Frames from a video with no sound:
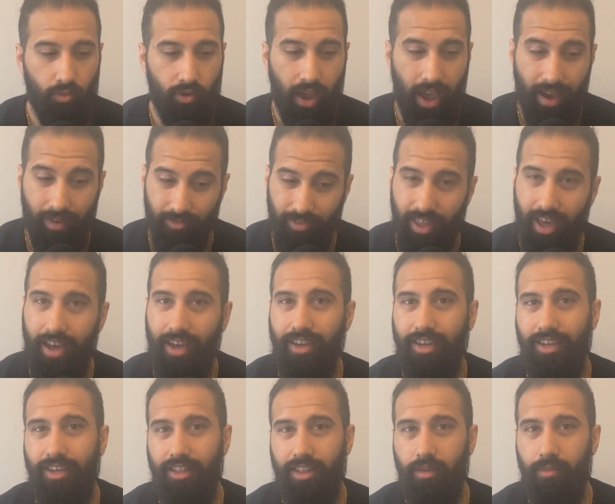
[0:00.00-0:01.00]
Have that
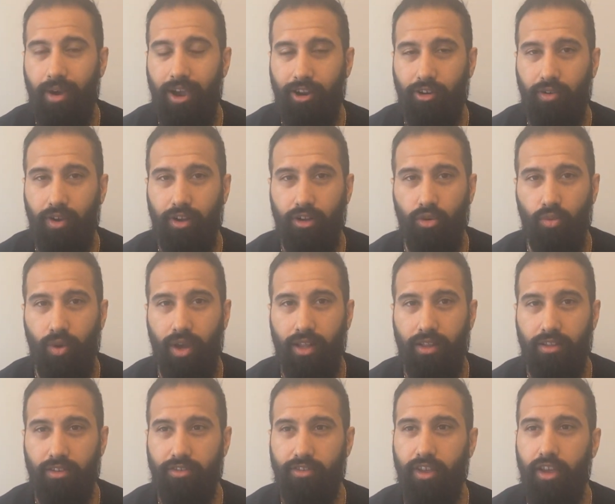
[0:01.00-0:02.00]
in the background
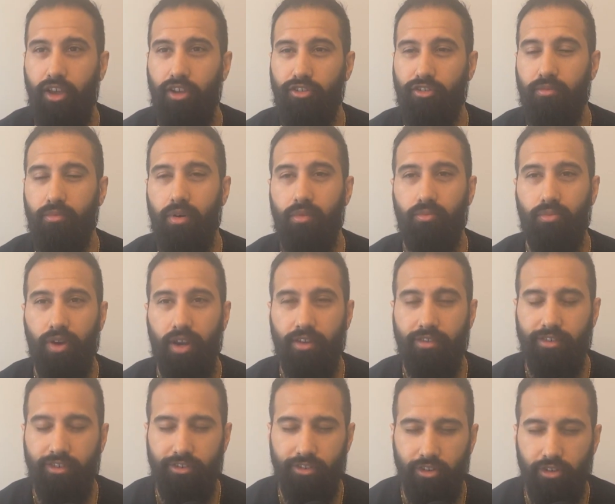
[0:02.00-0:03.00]
awareness. Someone
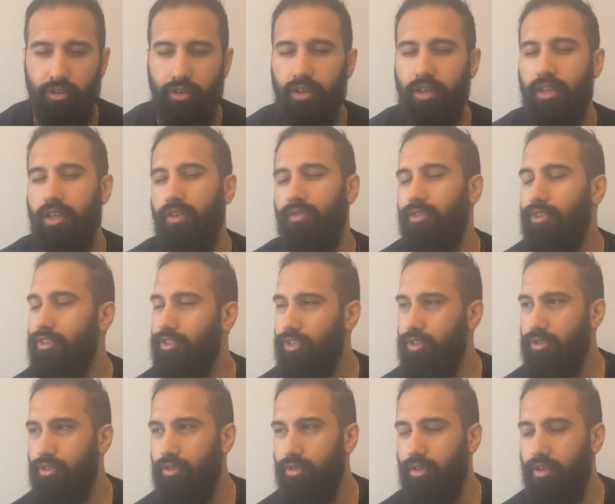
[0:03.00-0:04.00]
praises you, give it
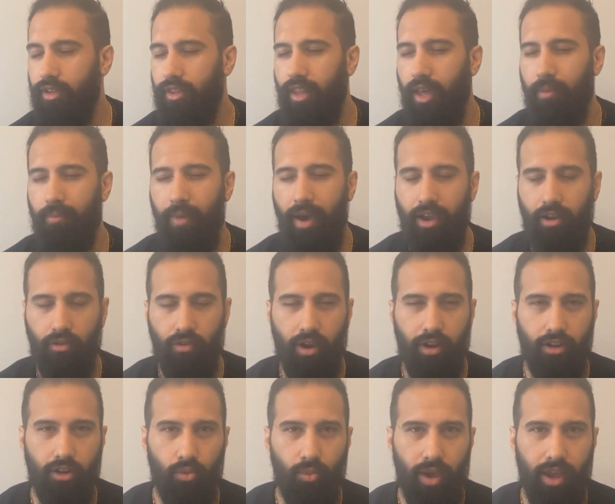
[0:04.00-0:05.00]
to that
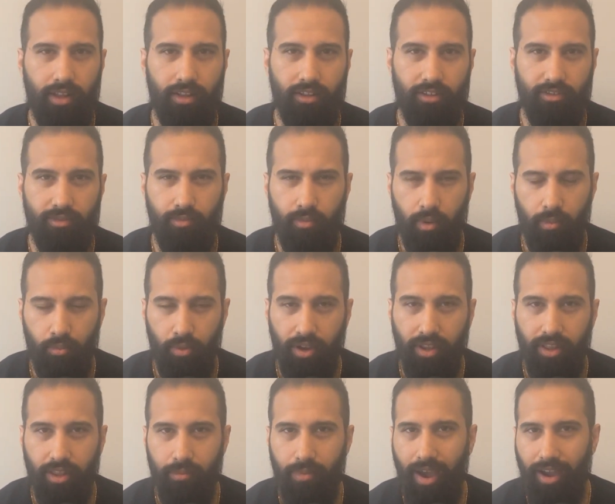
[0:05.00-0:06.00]
background awareness.
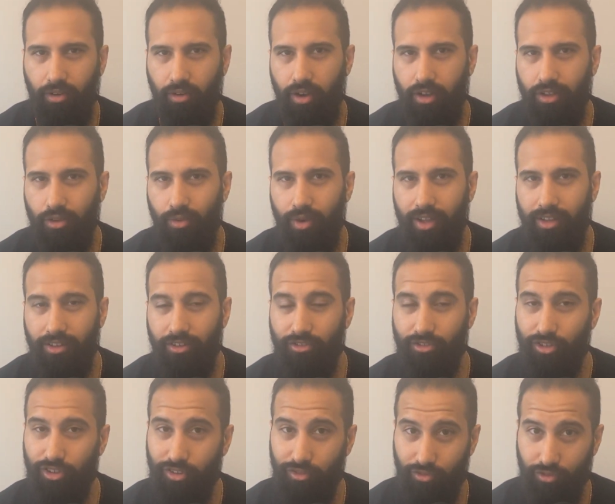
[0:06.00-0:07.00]
Bring the background awareness
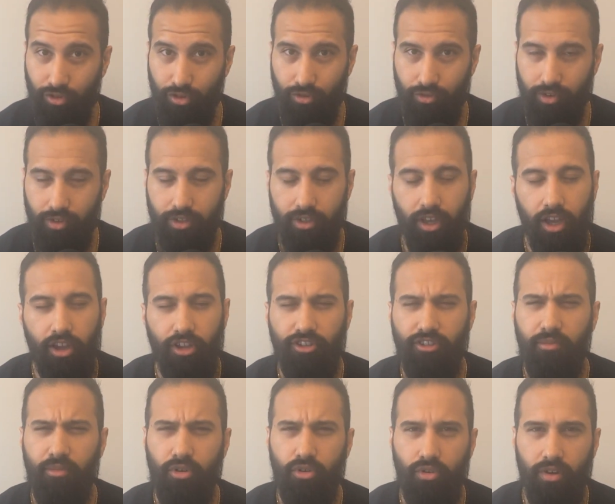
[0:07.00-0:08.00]
to the forefront.
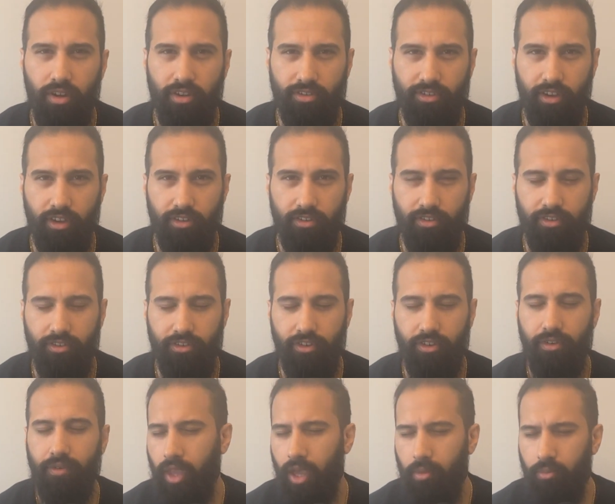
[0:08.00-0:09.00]
Someone criticizes
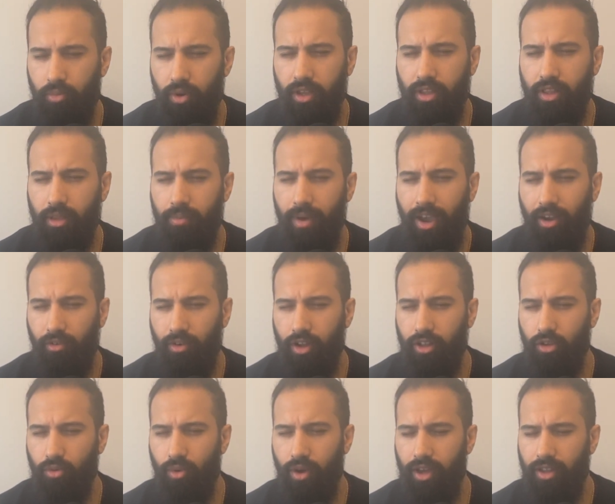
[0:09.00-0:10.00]
you, bring the
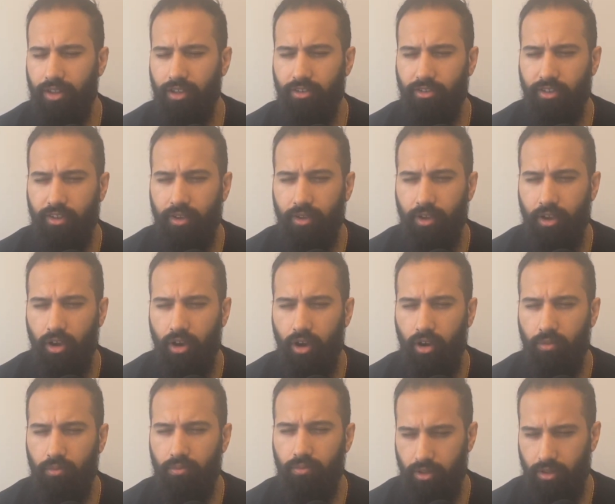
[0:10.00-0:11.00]
background awareness
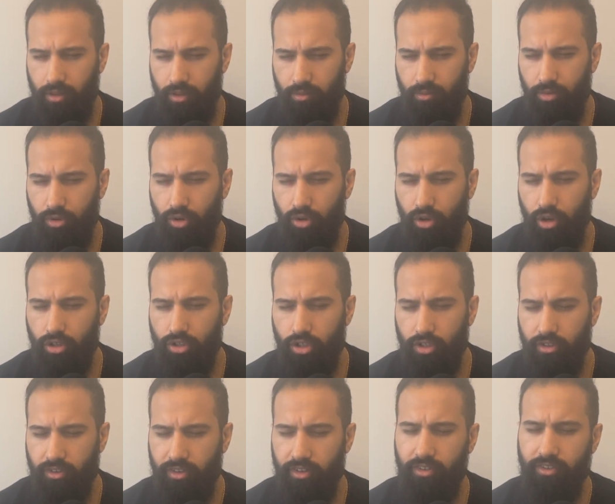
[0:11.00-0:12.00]
of pure
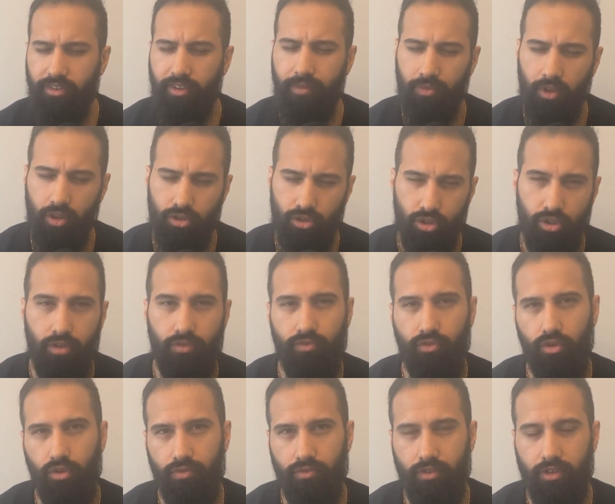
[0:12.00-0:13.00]
consciousness to the
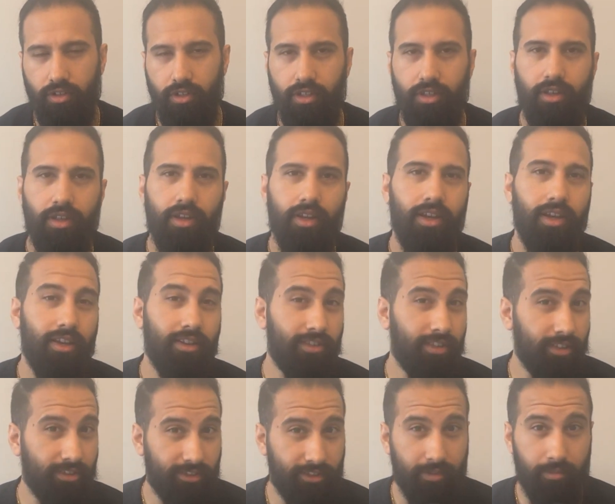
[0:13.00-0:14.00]
forefront. It's
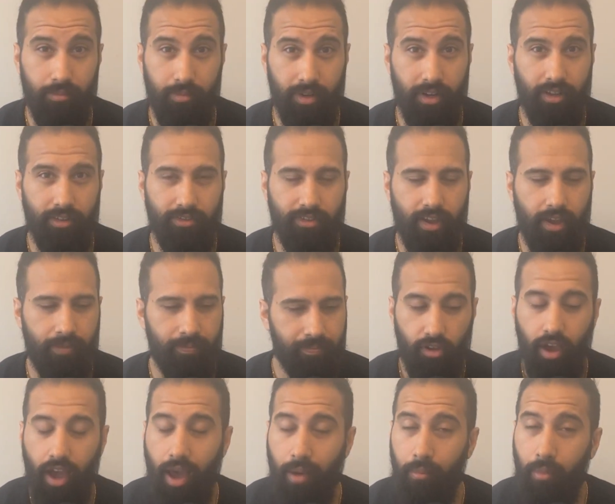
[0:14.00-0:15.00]
as simple as that.
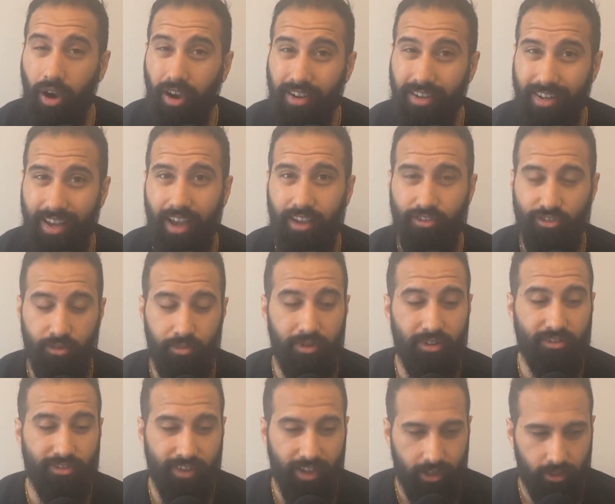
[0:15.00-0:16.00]
Our mind has to be
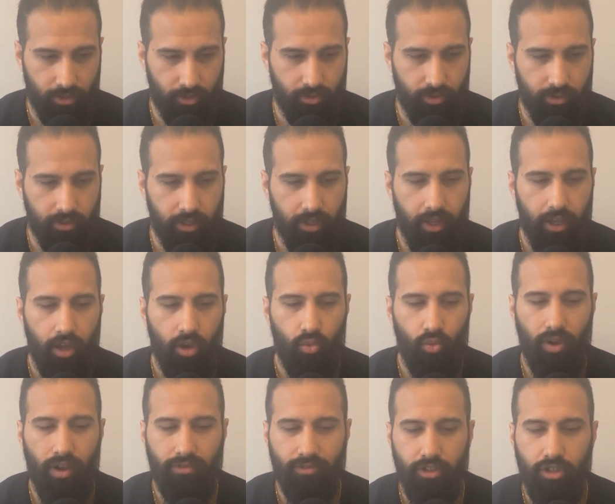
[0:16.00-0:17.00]
settled.
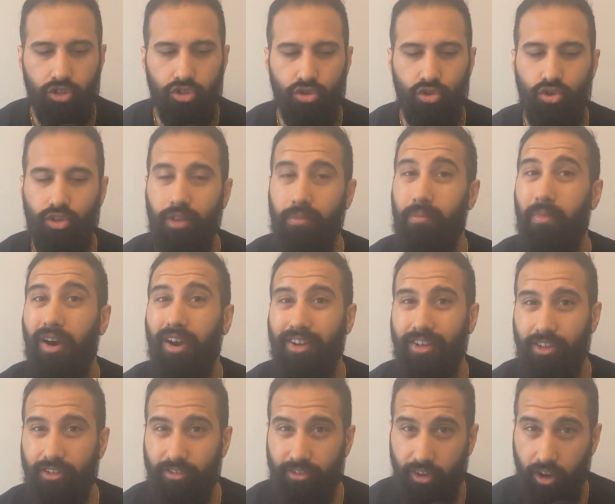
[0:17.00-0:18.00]
We have to ensure the
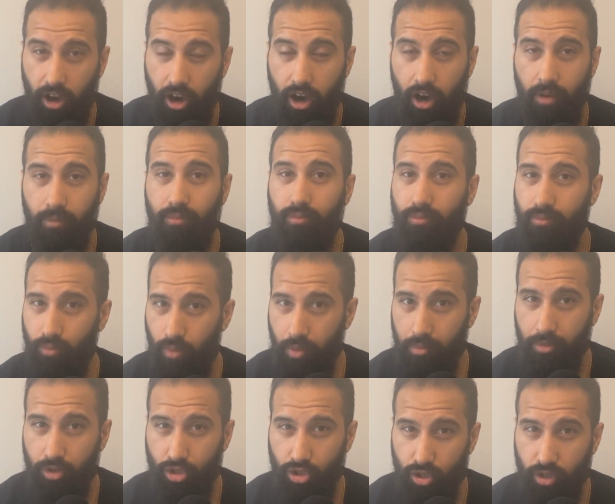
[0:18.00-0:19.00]
mind is calm when
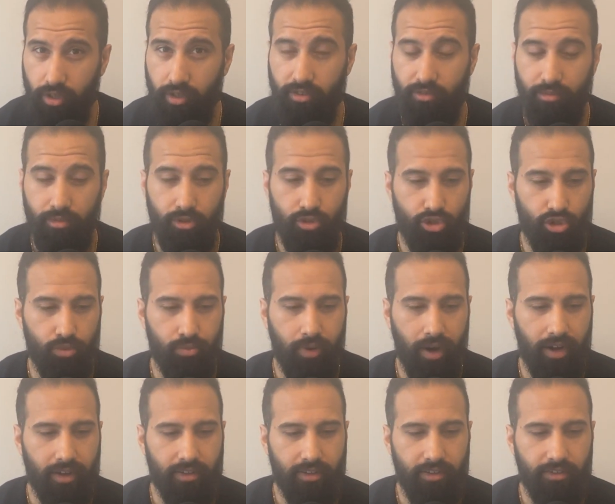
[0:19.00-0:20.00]
we're doing spiritual
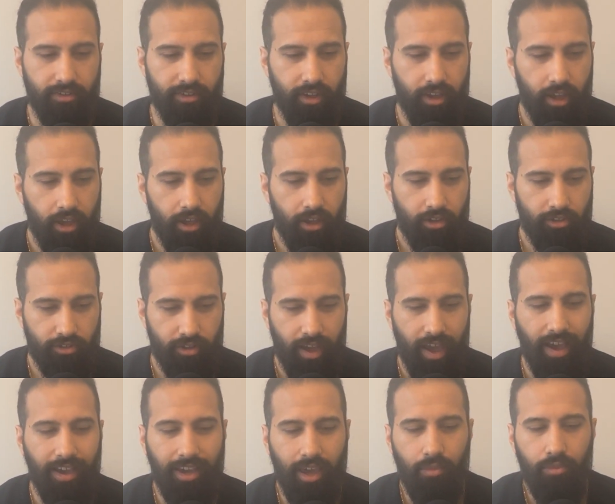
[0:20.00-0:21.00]
practice. So
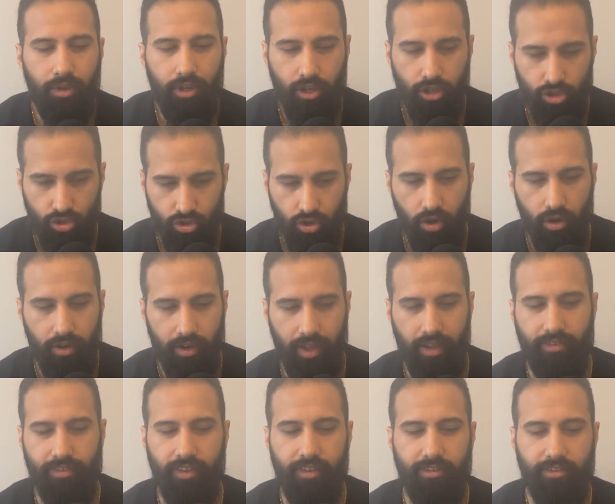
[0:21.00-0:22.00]
how can we control
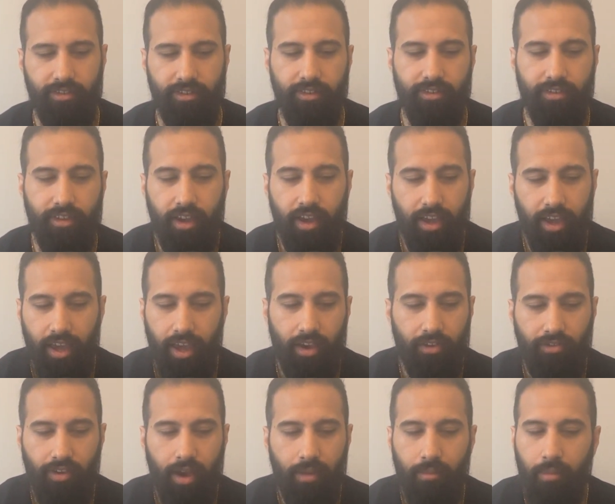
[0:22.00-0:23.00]
our senses
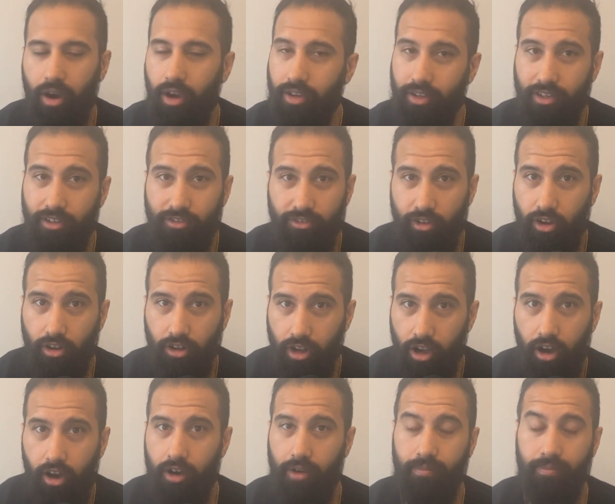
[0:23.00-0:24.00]
if our mind is not
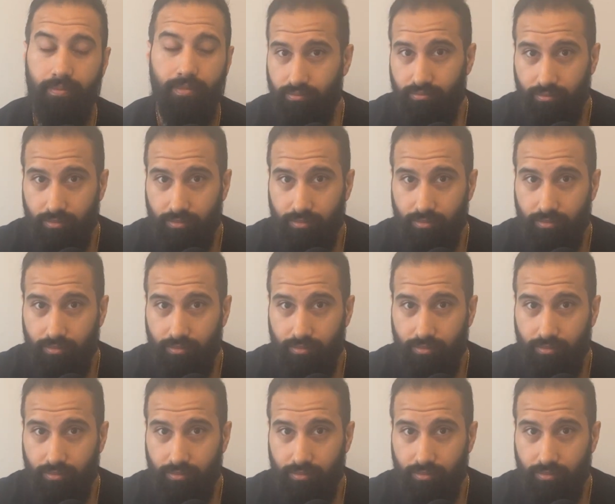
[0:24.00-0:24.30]
calm?